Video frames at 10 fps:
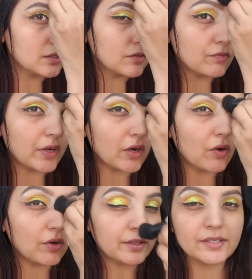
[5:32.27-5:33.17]
where
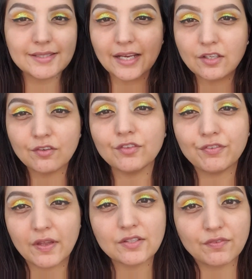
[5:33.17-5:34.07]
the center of the
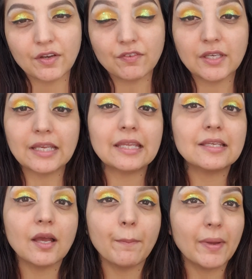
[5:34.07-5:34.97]
face where we
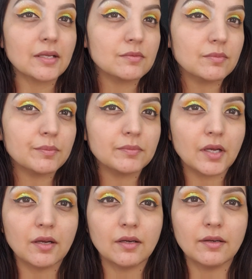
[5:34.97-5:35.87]
need a maximum
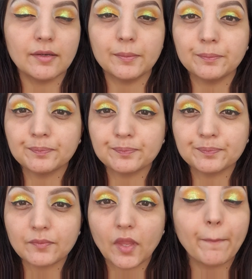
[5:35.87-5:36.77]

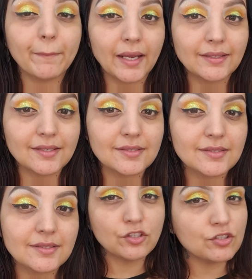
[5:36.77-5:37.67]

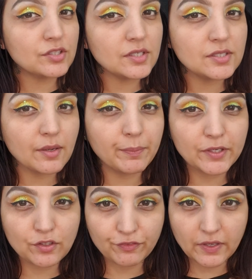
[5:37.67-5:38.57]
matteness. So just a
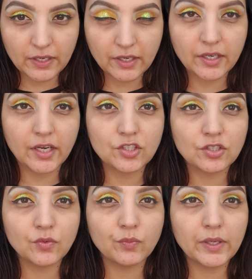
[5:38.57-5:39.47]
bit of color
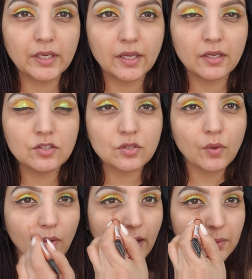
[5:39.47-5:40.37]
correction we need,
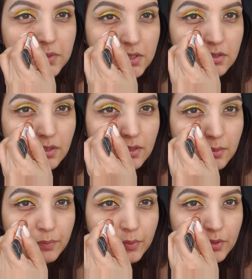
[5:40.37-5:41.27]
so I'm just gonna
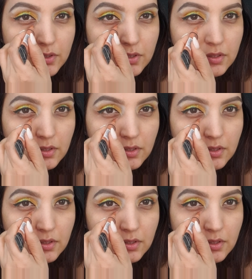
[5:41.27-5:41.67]
put